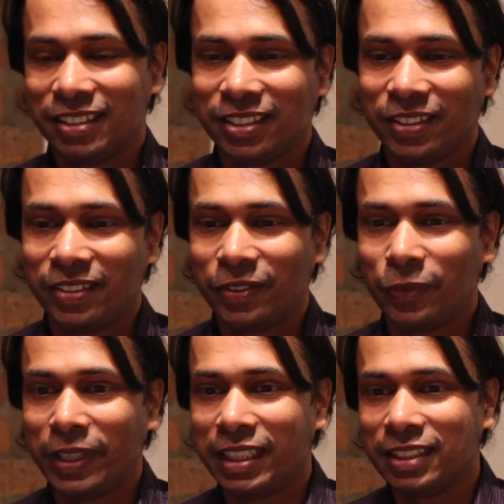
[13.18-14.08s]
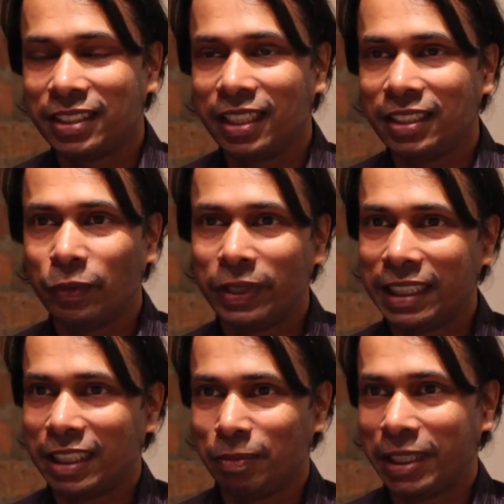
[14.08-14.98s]
So we decided that we
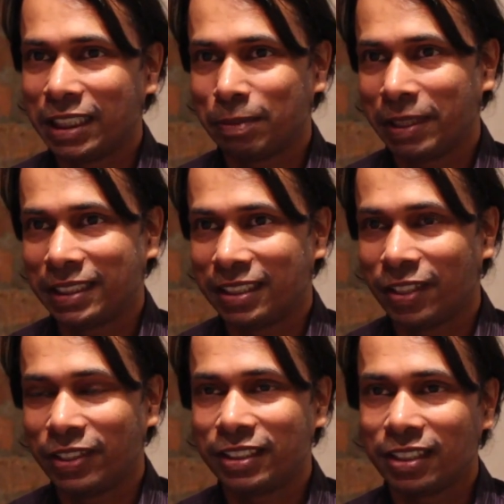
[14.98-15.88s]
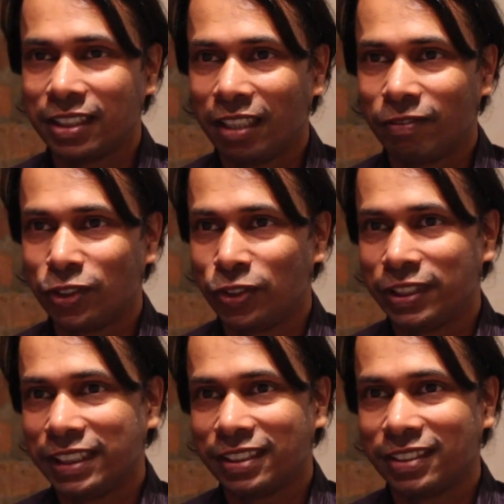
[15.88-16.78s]
needed a makerspace in our research lab for two
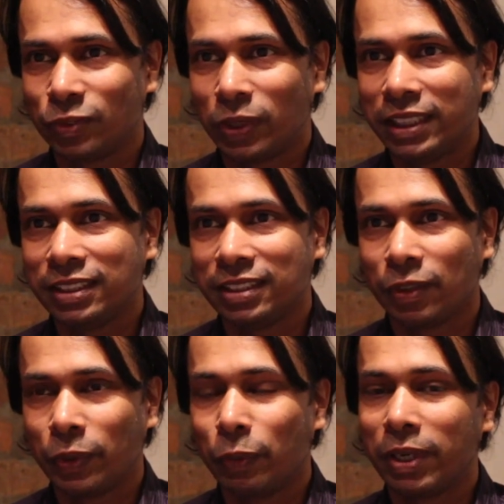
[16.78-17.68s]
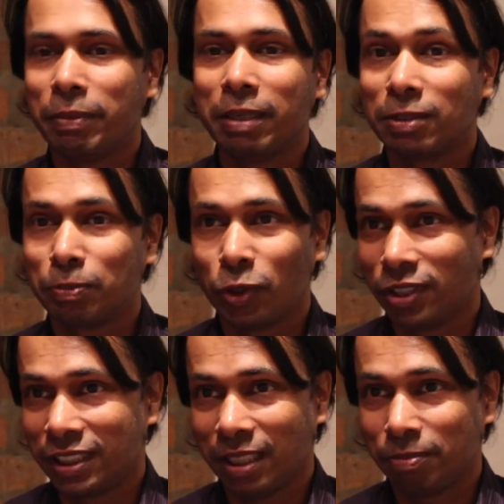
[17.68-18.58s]
reasons. One is that we want to be able to
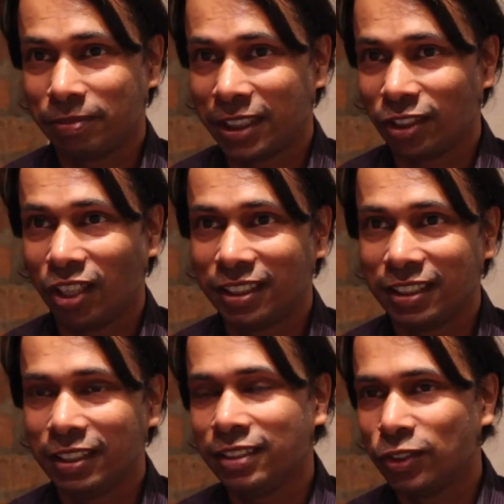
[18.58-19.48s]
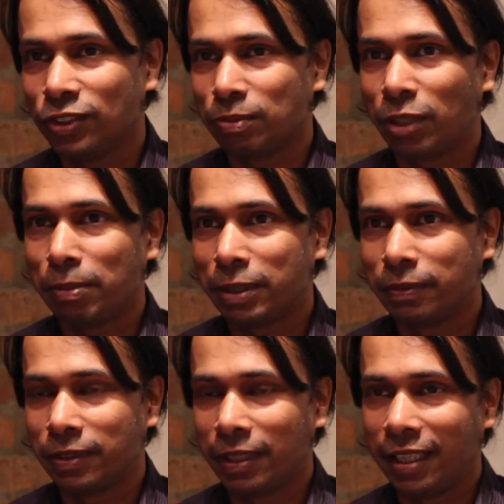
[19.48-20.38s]
prototype technology, do some rapid
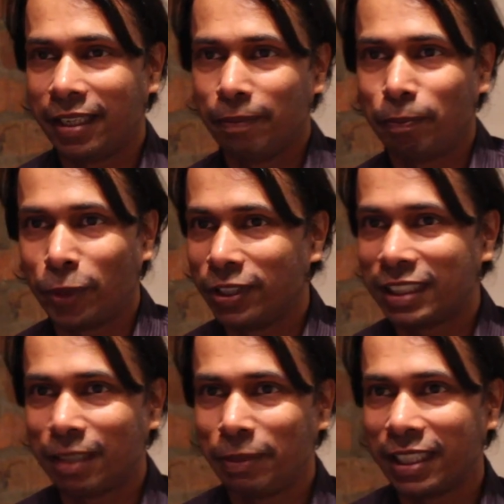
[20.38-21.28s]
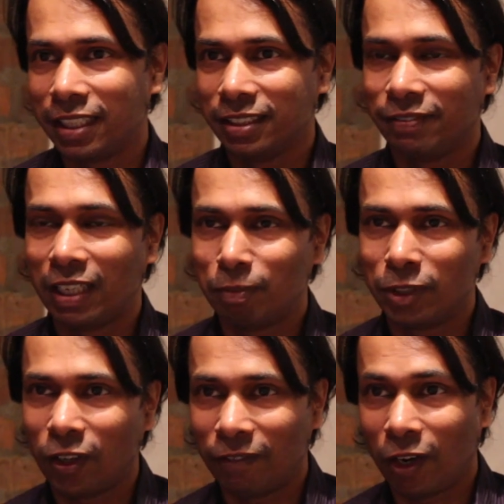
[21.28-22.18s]
prototyping and
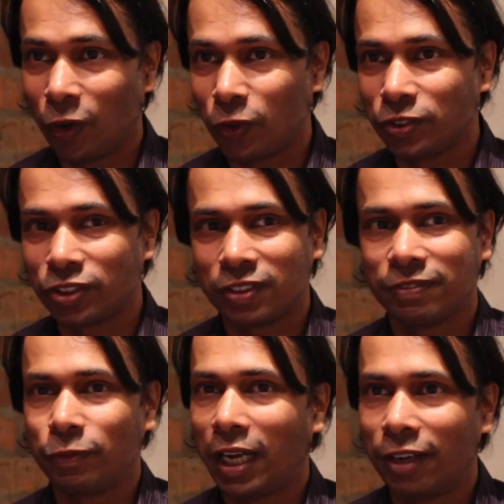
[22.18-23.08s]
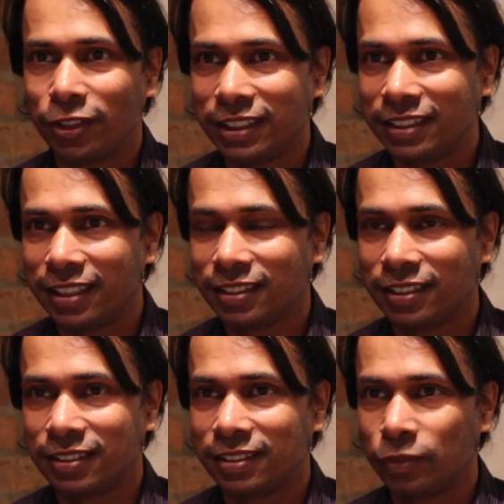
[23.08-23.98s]
development of our own sort of IoT
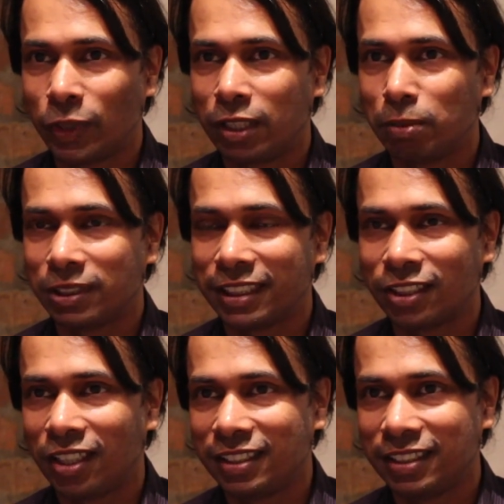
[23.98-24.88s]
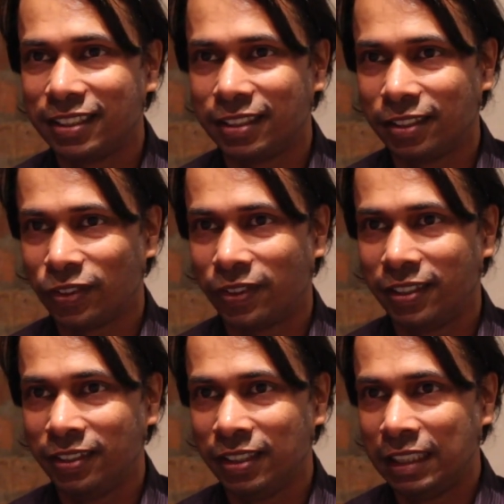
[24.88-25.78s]
sensors, wearable technology, and so
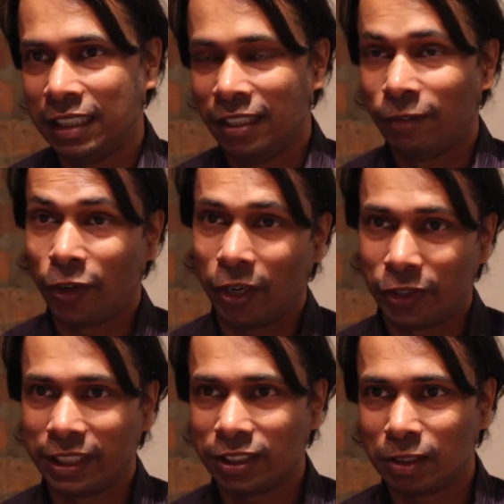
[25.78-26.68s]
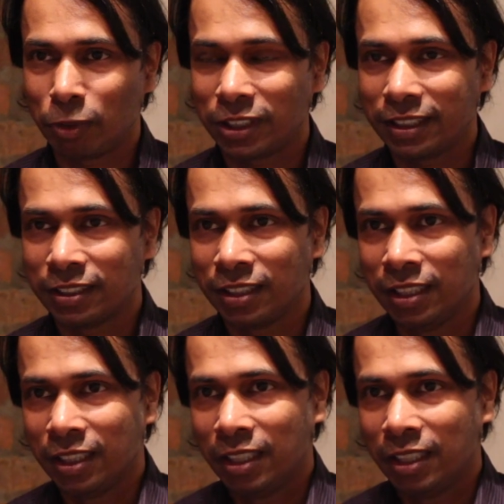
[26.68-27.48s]
on for our research projects.